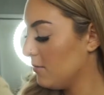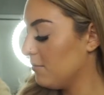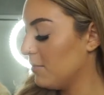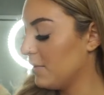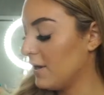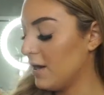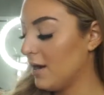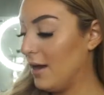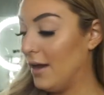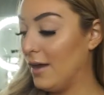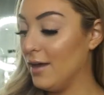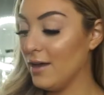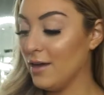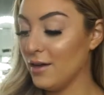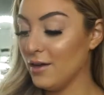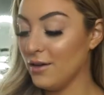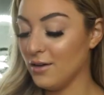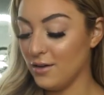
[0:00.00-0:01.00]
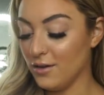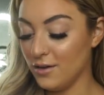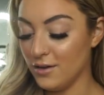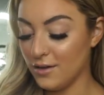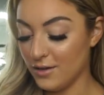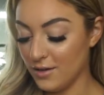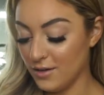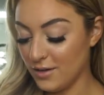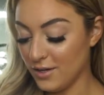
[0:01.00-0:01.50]
But I,
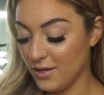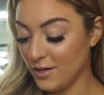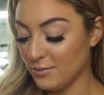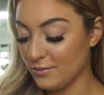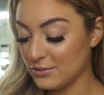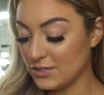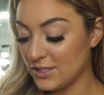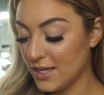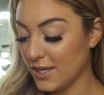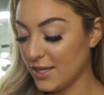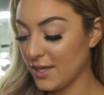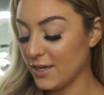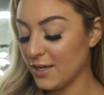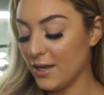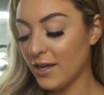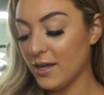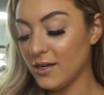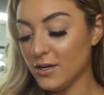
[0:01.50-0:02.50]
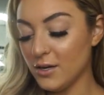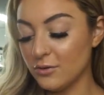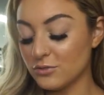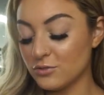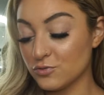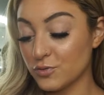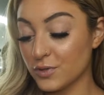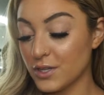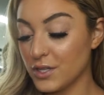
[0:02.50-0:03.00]
it was like, I don't know, it
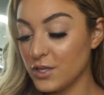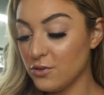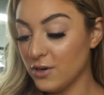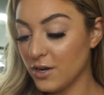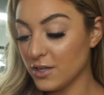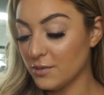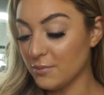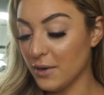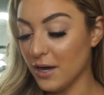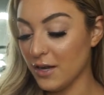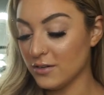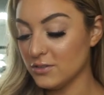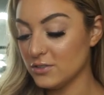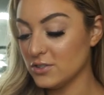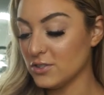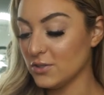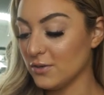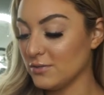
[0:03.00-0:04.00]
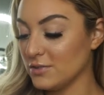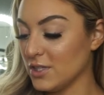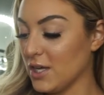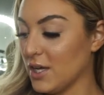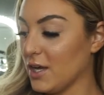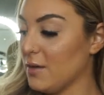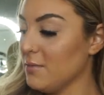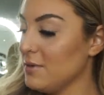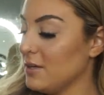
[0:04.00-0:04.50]
was really cute on the model, so I was
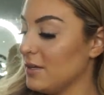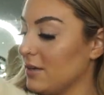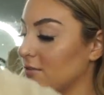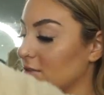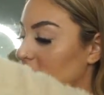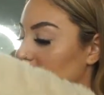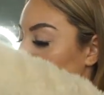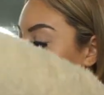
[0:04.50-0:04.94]
like, I'm gonna give it